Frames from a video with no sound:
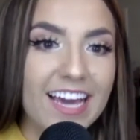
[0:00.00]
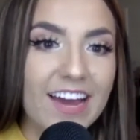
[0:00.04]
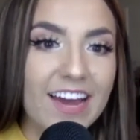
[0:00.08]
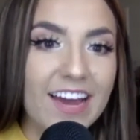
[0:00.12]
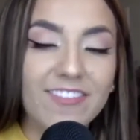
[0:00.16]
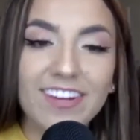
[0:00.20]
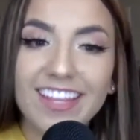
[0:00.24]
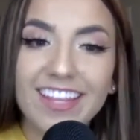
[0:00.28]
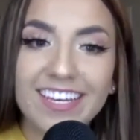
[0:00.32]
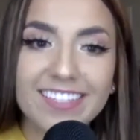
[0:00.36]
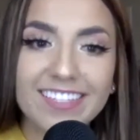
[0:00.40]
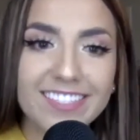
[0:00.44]
Like
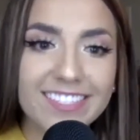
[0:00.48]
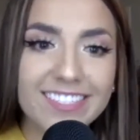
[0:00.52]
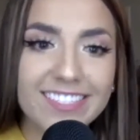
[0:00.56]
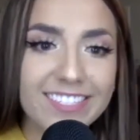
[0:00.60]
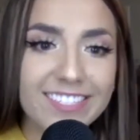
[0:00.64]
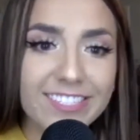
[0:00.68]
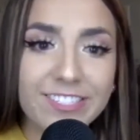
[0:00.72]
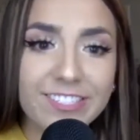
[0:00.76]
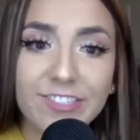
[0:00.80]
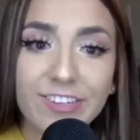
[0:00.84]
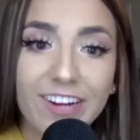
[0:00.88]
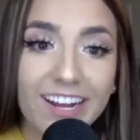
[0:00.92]
everything's
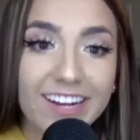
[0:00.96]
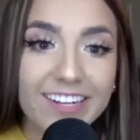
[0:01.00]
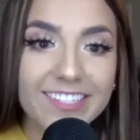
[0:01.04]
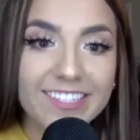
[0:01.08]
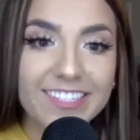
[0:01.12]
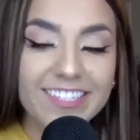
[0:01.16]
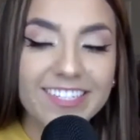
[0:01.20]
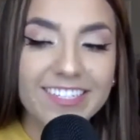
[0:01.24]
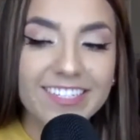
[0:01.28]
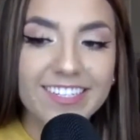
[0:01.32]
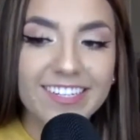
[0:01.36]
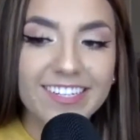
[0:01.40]
a
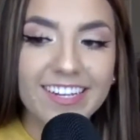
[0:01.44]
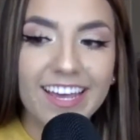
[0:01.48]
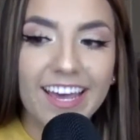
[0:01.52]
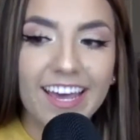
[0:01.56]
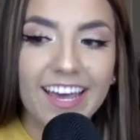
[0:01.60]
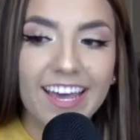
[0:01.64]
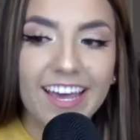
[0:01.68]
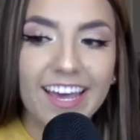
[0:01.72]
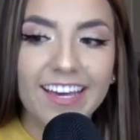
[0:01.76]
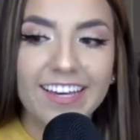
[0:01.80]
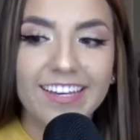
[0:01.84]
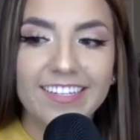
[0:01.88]

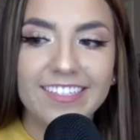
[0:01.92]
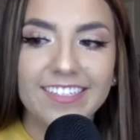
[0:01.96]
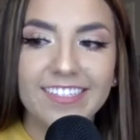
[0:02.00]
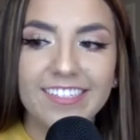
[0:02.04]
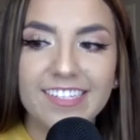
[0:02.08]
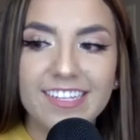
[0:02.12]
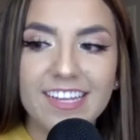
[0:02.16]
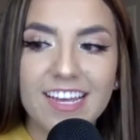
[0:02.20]
distraction, and